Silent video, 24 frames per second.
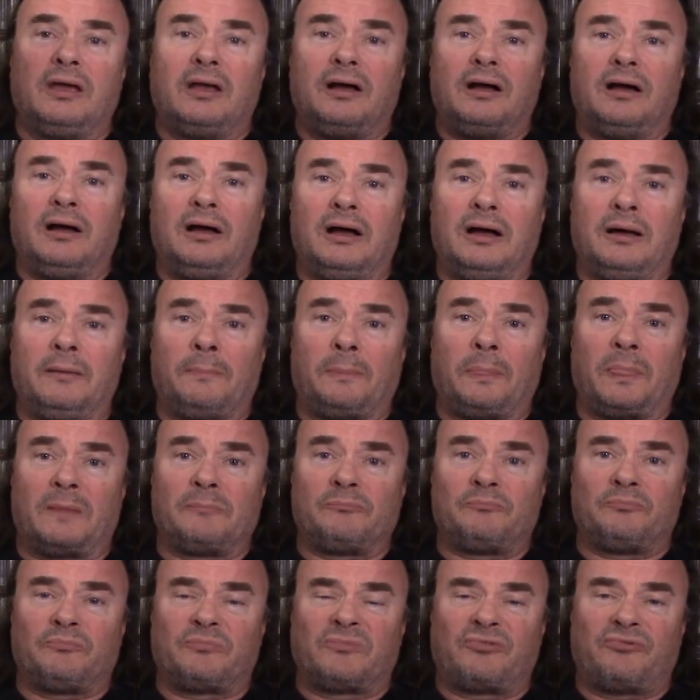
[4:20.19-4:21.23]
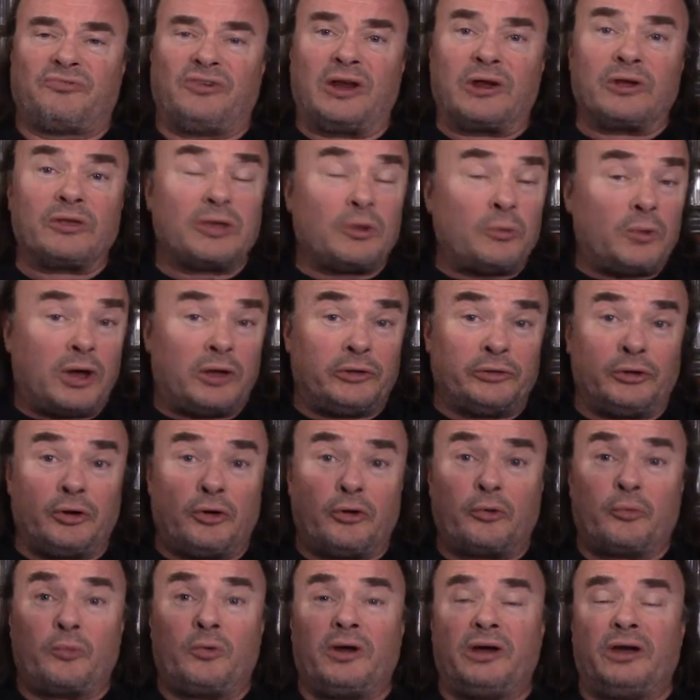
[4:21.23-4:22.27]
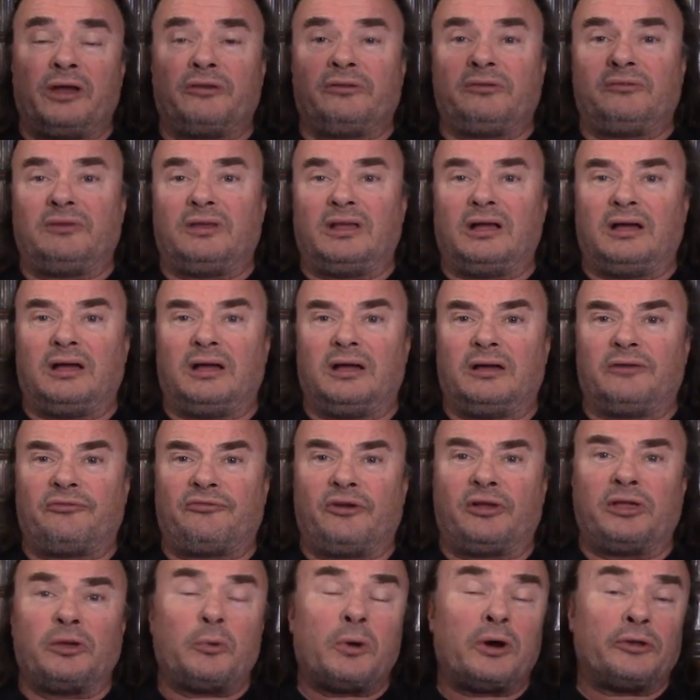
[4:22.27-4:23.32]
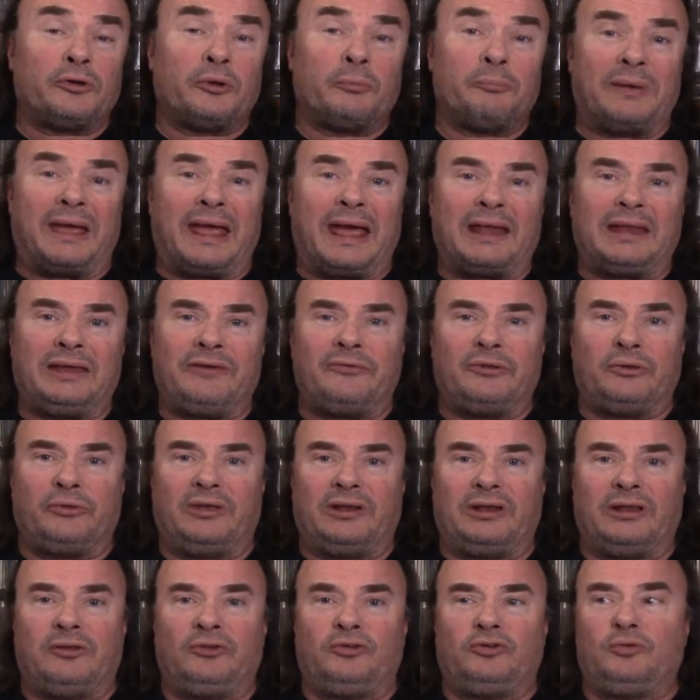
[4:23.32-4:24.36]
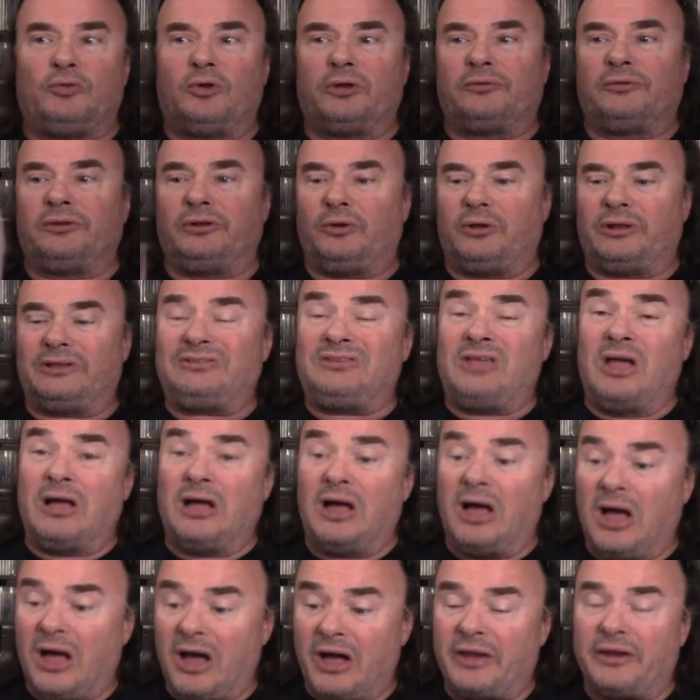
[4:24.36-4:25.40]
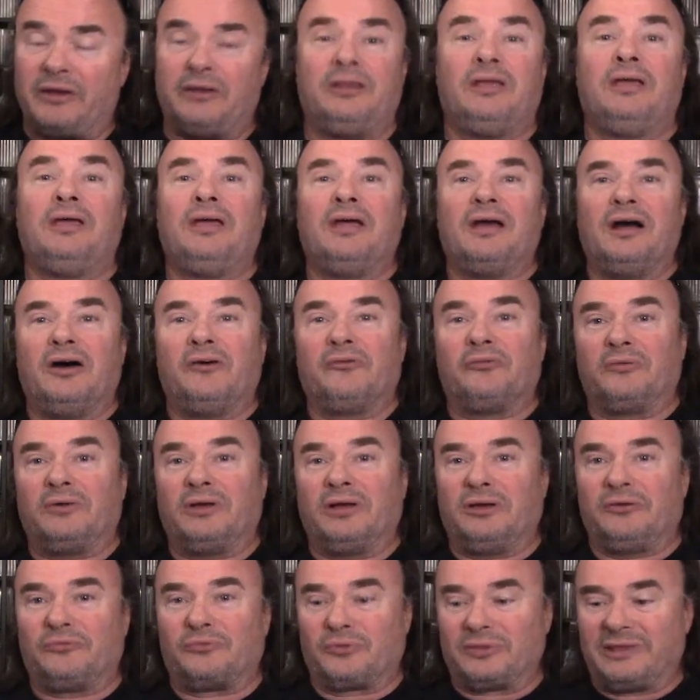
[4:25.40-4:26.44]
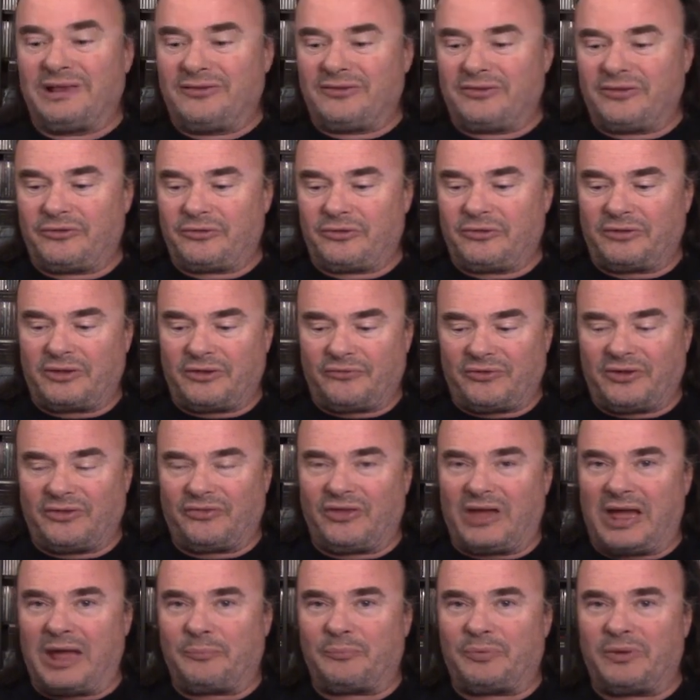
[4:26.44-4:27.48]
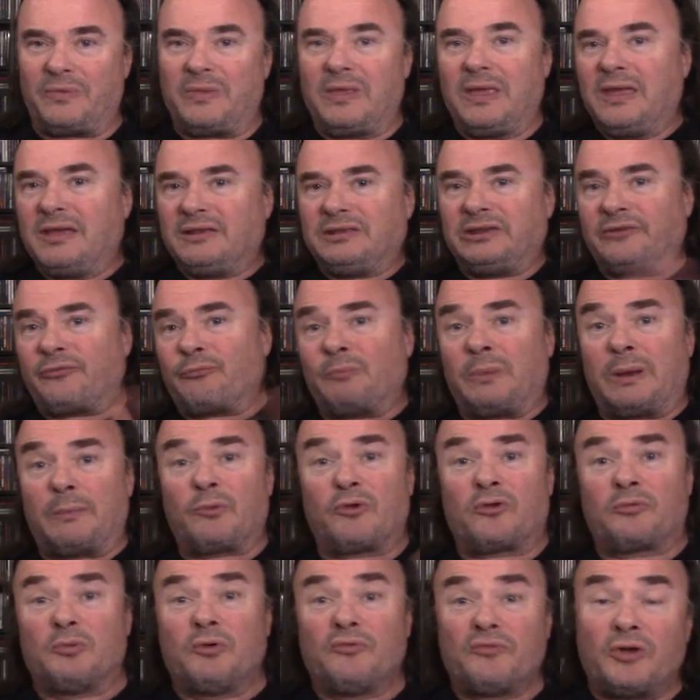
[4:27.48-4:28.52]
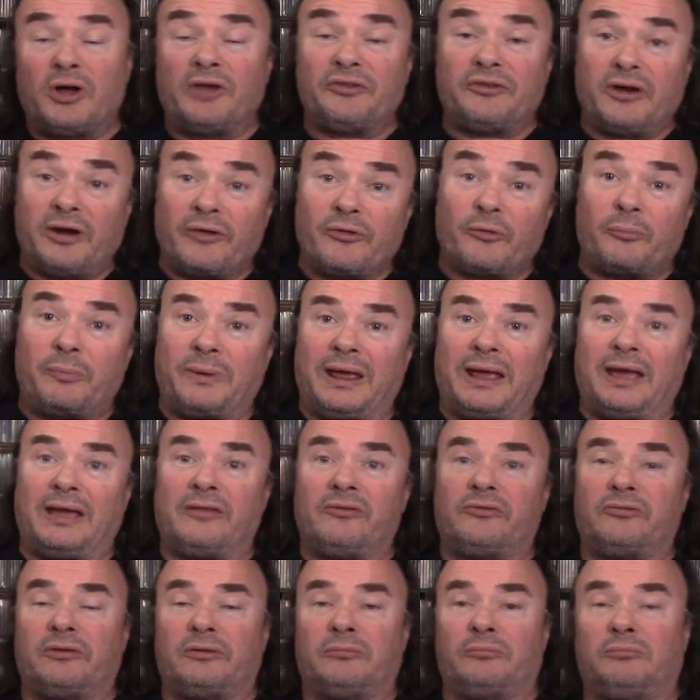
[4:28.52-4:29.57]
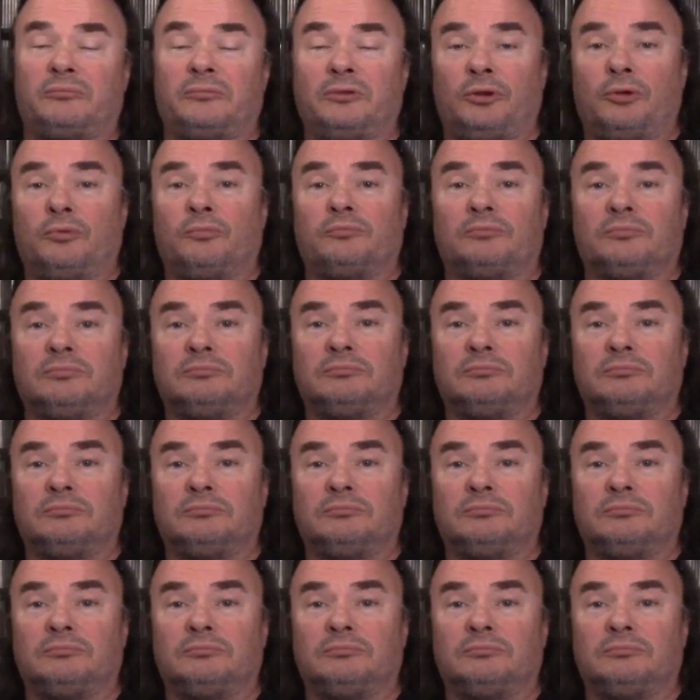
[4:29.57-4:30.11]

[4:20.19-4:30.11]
Um, fairly well known one, uh, fairly well known band, even though they didn't do a, uh, you know a ton of, of releases and stuff like that. But different members moved on to other bands and you know